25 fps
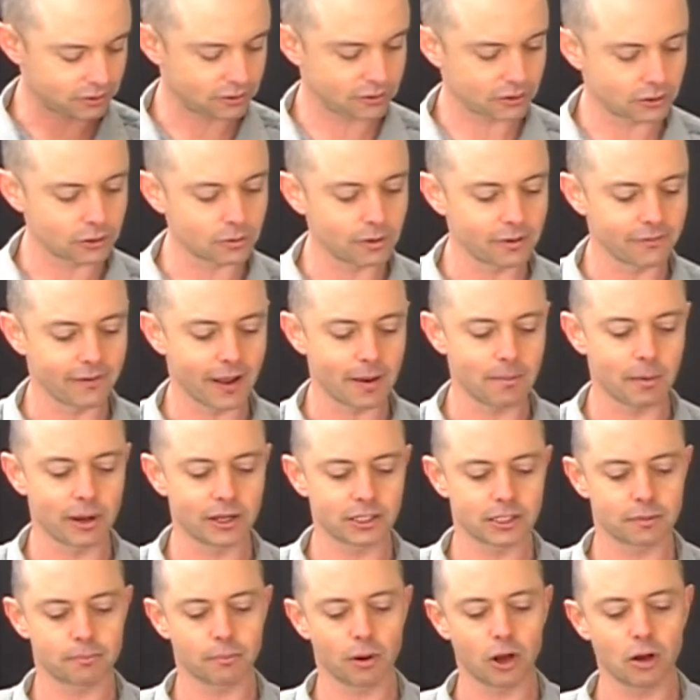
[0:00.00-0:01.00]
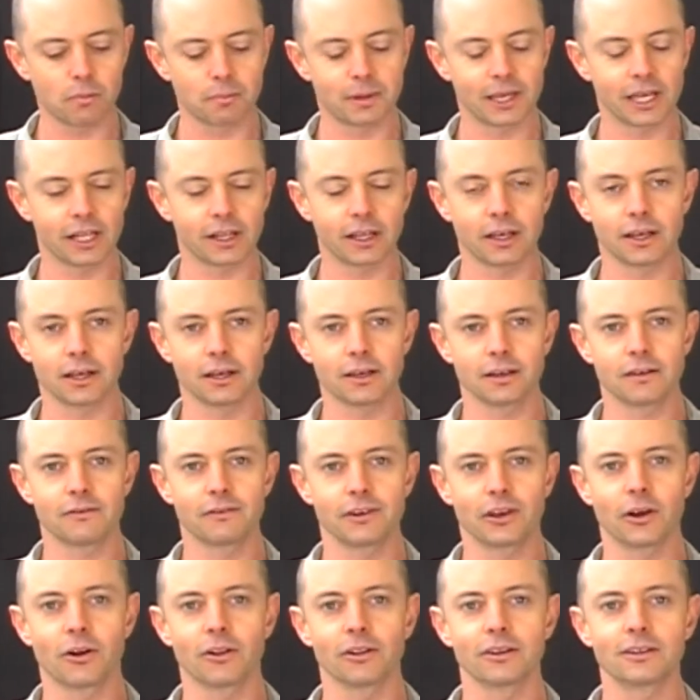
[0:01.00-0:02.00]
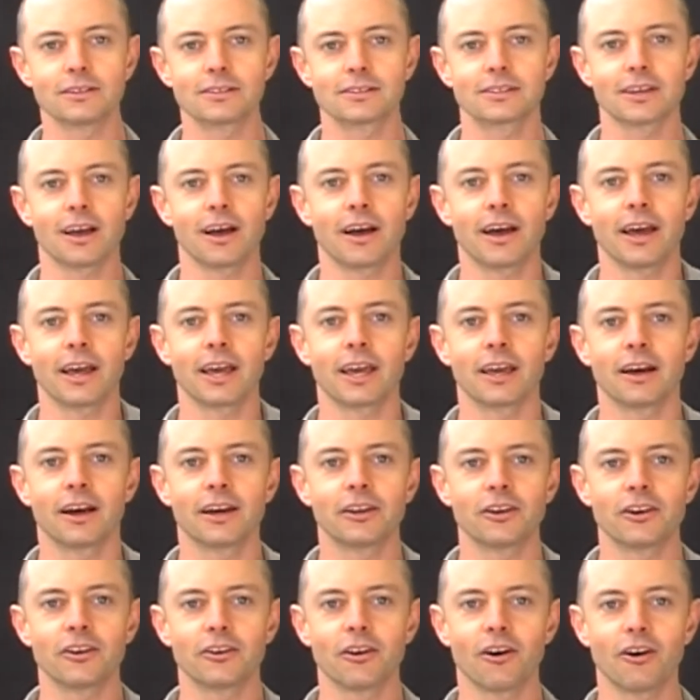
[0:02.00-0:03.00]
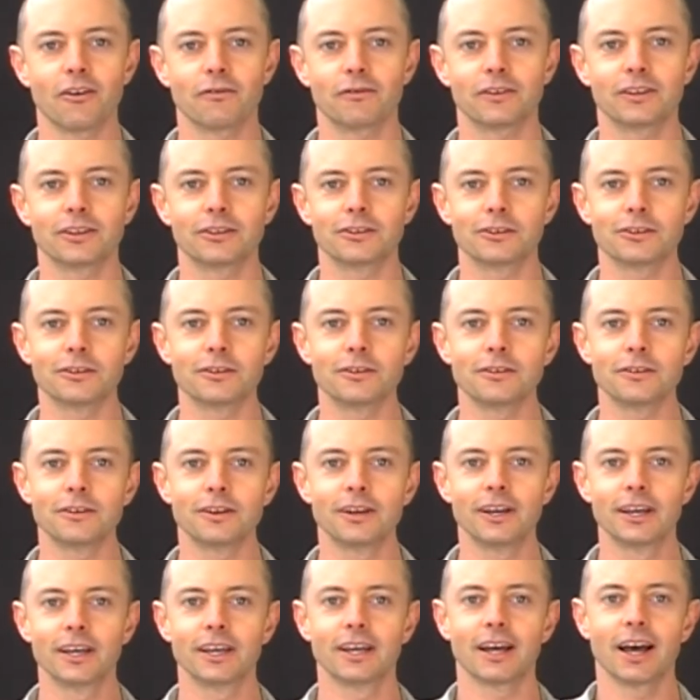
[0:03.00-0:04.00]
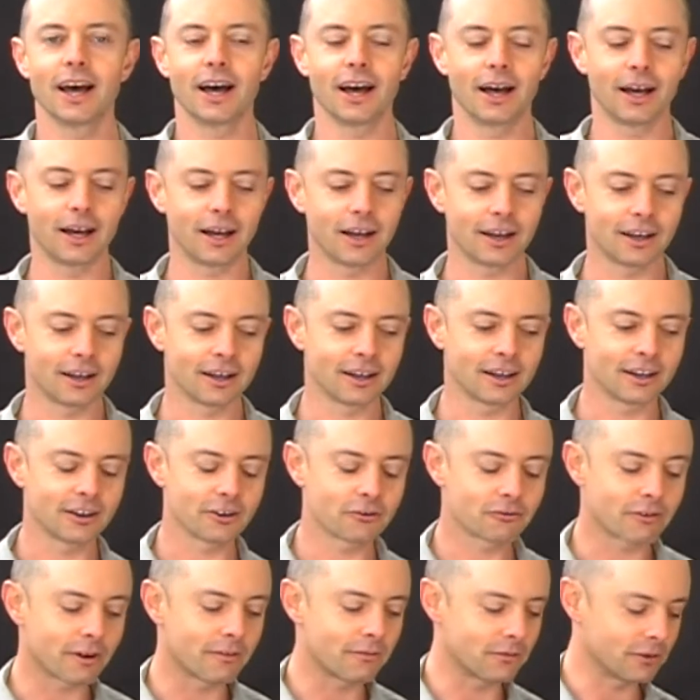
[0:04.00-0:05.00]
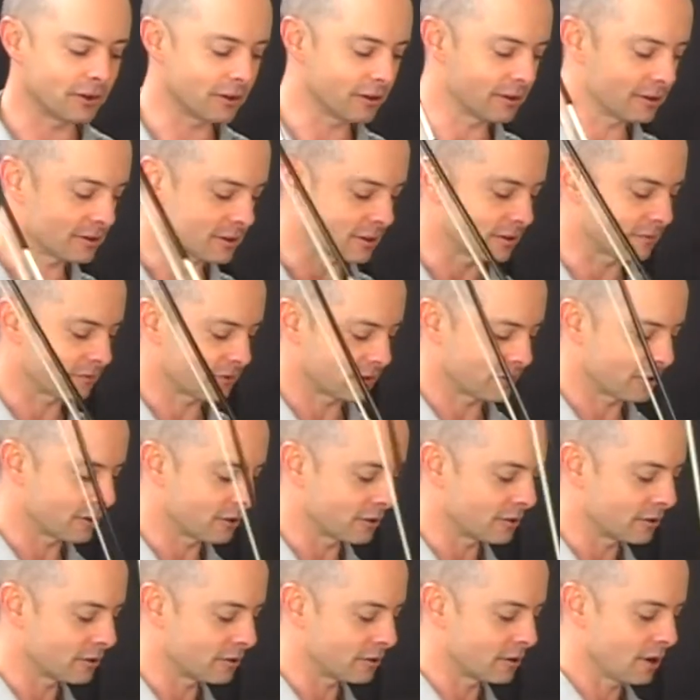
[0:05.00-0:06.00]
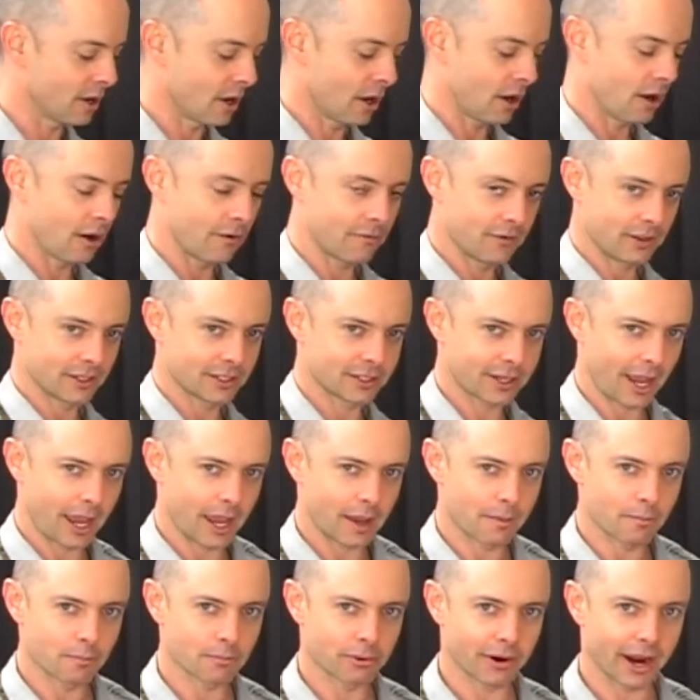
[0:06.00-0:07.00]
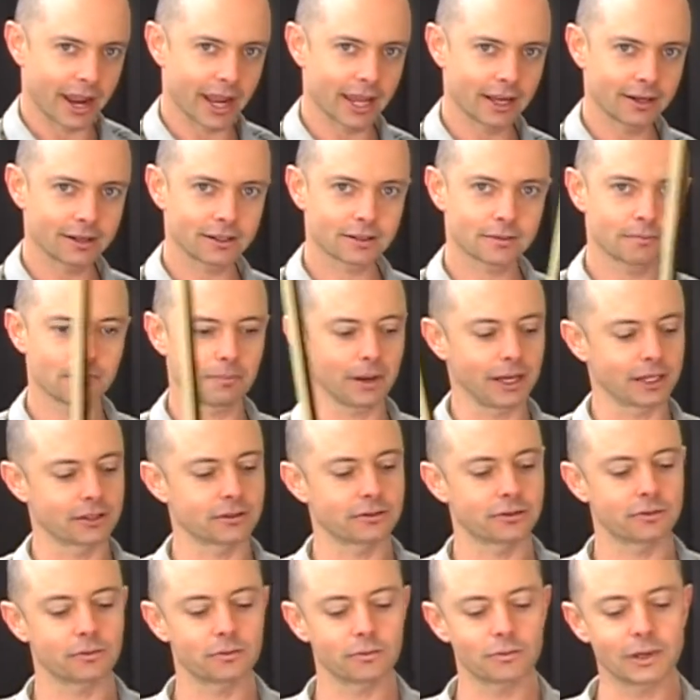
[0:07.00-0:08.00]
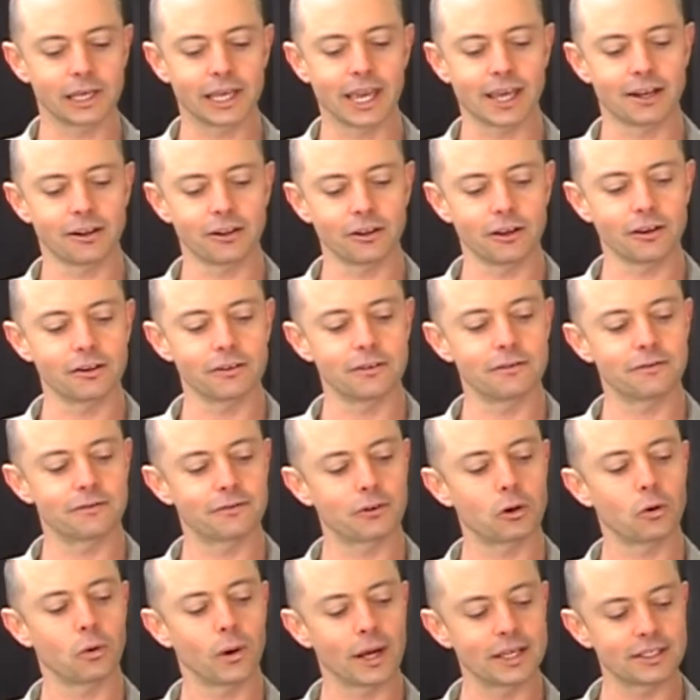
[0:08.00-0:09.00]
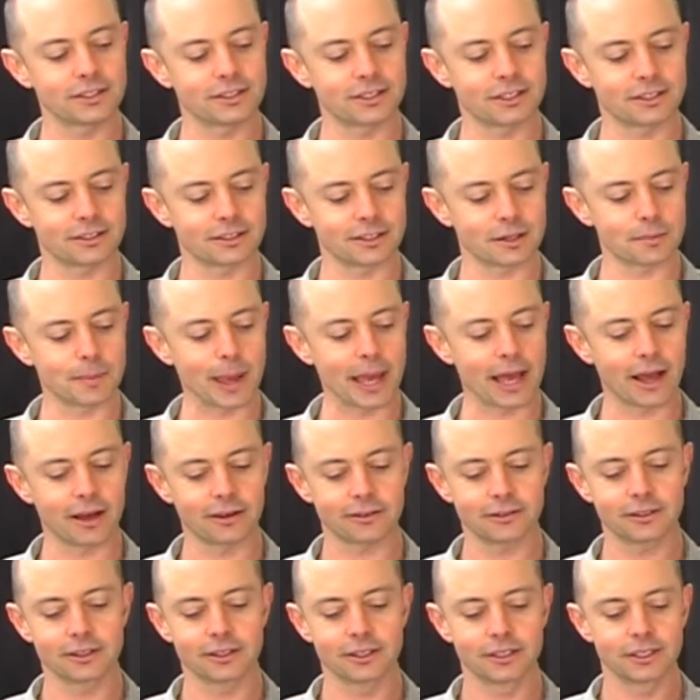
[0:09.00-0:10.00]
two of our most popular violas. I don't often do reviews of two of the same brand, but we get a lot of questions about